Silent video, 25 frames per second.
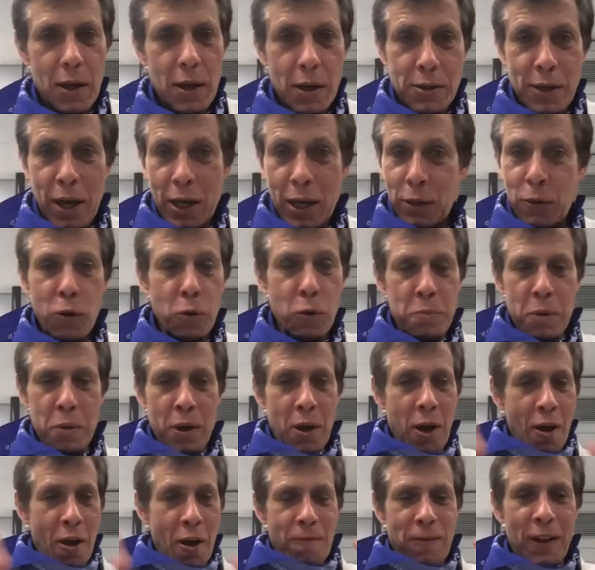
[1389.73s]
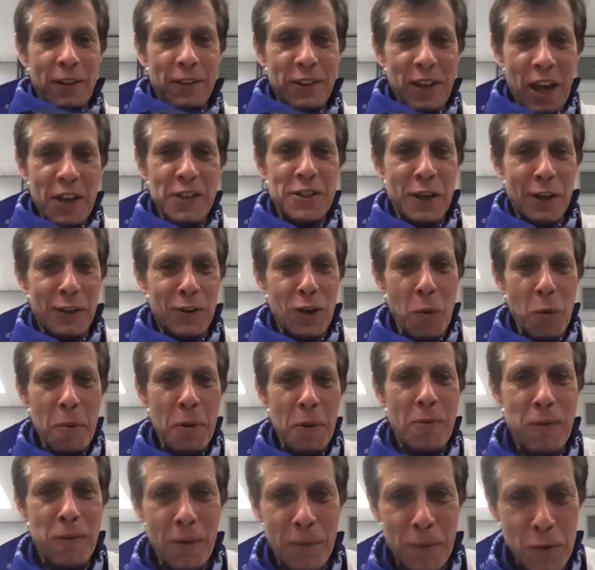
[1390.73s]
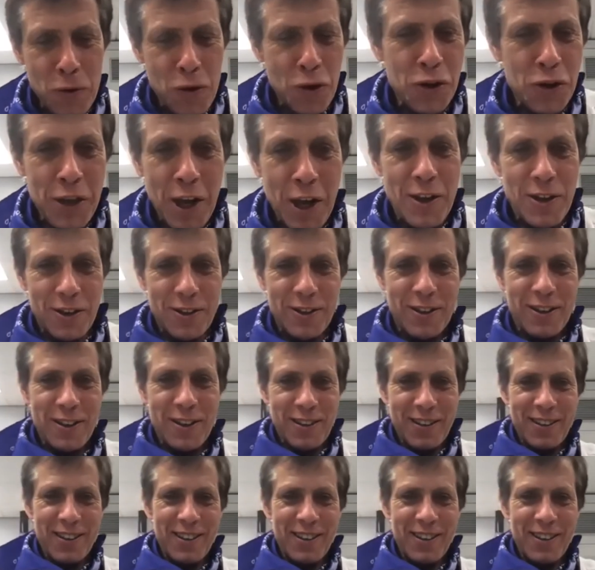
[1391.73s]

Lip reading: That could be a fantastic topic for future studies.